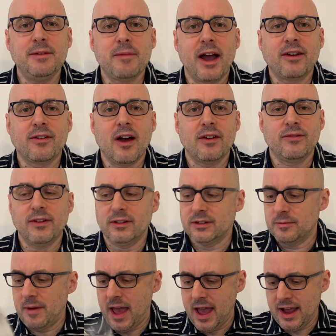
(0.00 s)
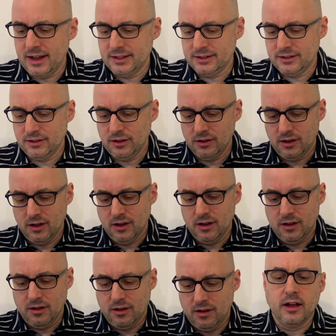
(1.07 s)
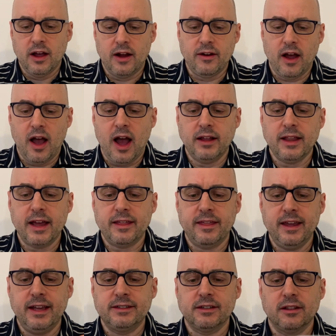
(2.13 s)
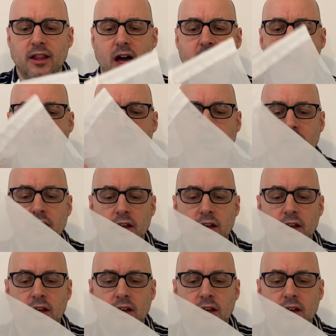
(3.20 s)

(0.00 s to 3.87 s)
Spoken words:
micron filter bags. I like these a lot.